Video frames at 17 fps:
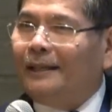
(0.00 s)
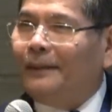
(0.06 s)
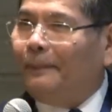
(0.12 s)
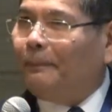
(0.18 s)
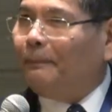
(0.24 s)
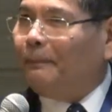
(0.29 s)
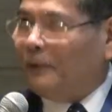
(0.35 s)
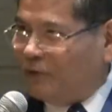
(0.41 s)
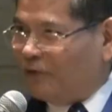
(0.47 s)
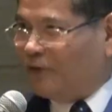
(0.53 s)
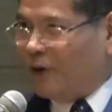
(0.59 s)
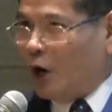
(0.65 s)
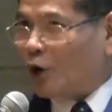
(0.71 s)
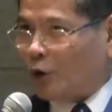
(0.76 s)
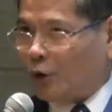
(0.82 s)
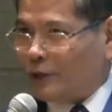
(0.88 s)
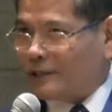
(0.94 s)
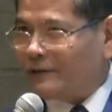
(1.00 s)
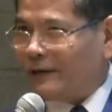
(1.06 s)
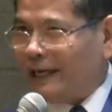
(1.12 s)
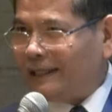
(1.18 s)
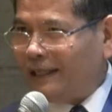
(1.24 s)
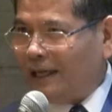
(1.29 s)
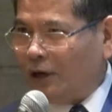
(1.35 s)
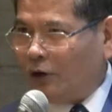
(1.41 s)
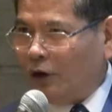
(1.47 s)
the focus
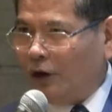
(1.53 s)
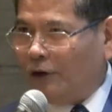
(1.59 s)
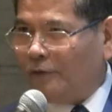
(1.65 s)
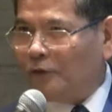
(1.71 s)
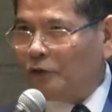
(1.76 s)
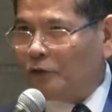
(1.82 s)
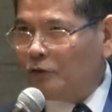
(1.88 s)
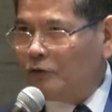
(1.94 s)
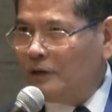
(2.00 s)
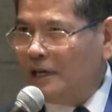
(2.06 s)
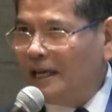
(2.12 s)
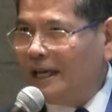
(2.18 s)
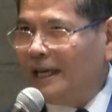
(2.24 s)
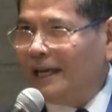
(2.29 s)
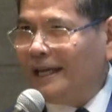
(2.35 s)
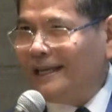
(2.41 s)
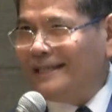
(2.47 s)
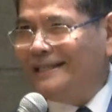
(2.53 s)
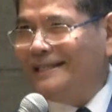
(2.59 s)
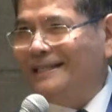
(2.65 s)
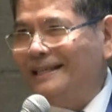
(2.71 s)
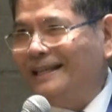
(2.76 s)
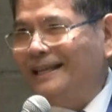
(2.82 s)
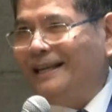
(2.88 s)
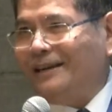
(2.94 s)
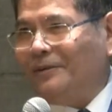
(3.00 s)
right now of really
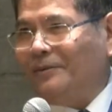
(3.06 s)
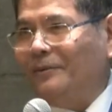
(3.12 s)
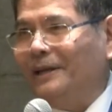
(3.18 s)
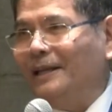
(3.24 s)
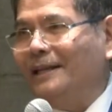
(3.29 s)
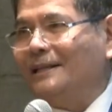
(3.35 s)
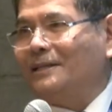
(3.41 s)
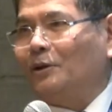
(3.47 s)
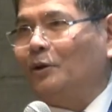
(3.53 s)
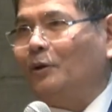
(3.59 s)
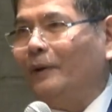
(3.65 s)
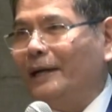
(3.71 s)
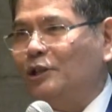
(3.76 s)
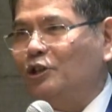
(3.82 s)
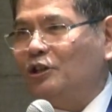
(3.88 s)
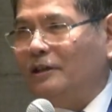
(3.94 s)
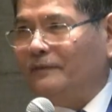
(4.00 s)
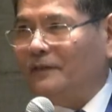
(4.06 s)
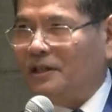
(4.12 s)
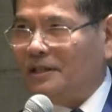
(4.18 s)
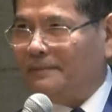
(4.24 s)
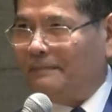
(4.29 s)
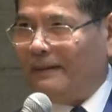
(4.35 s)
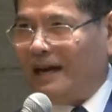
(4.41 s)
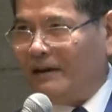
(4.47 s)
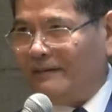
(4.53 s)
dealing with this question of
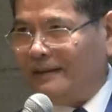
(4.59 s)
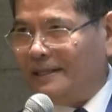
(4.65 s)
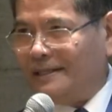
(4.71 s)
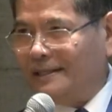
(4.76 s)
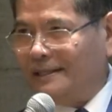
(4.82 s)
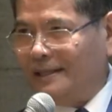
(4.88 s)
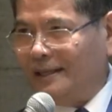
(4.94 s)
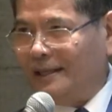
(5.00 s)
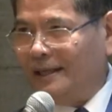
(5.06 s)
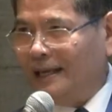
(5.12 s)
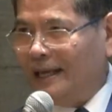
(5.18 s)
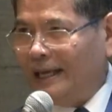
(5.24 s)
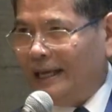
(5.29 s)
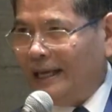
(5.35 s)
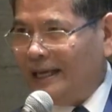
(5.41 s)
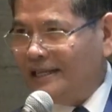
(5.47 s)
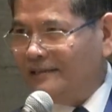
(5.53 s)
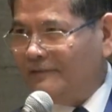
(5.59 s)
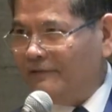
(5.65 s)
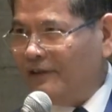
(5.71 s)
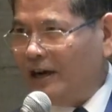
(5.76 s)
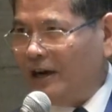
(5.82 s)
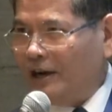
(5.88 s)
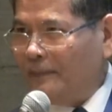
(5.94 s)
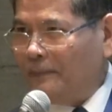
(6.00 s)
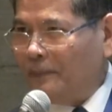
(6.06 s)
transparency is
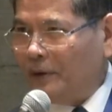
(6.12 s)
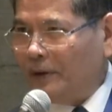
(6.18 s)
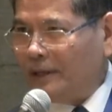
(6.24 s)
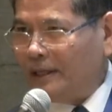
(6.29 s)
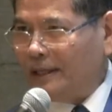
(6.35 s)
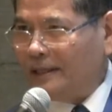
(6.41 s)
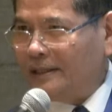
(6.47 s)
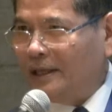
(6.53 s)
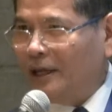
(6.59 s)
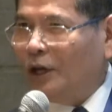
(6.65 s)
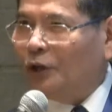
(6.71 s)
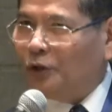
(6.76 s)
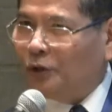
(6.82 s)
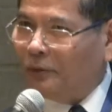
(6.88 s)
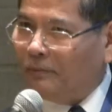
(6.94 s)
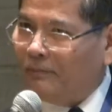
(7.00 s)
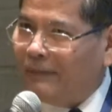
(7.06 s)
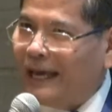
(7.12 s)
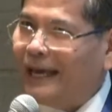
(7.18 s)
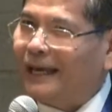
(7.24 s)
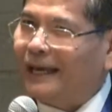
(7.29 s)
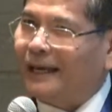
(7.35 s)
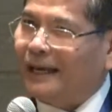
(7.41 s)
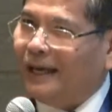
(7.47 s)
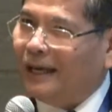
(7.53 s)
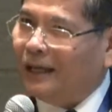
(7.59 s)
very important to
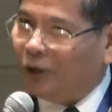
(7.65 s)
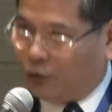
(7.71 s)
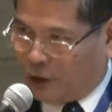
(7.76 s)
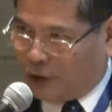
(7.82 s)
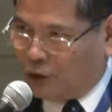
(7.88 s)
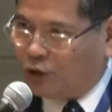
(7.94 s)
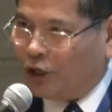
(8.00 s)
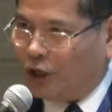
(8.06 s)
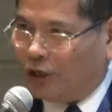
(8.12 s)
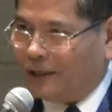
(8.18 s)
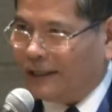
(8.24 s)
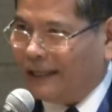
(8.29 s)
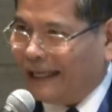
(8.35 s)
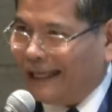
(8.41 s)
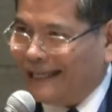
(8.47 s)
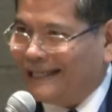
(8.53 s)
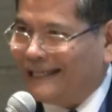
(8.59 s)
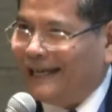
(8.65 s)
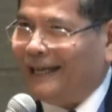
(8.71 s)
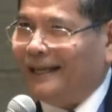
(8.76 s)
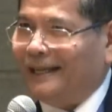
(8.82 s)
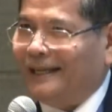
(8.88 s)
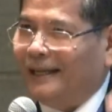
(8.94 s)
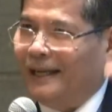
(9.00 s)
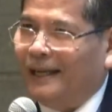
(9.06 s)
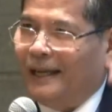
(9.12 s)
make and to ensure that
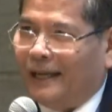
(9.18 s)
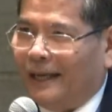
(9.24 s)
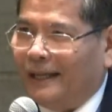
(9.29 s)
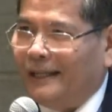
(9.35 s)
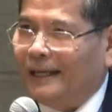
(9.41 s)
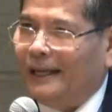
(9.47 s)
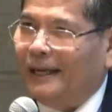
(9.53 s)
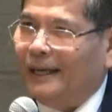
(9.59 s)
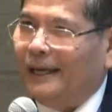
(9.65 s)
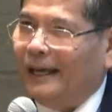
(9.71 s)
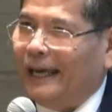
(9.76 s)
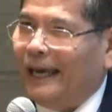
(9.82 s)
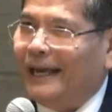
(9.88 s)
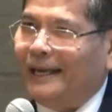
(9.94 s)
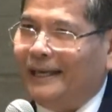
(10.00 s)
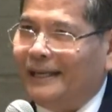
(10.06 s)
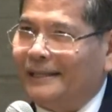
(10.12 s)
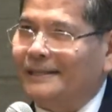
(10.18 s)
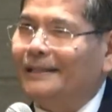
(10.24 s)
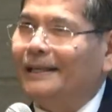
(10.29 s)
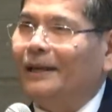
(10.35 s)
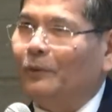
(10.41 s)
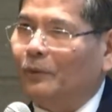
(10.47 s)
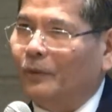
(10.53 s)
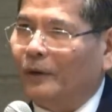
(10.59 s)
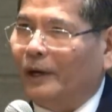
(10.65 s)
indeed the
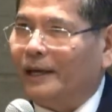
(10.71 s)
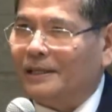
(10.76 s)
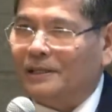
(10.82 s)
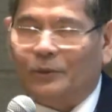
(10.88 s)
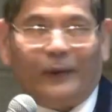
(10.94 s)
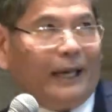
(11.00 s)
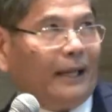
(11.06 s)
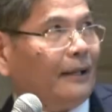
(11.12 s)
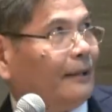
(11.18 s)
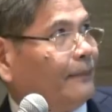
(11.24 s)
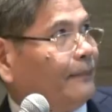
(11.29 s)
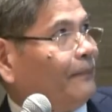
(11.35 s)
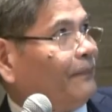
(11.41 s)
AEC works well.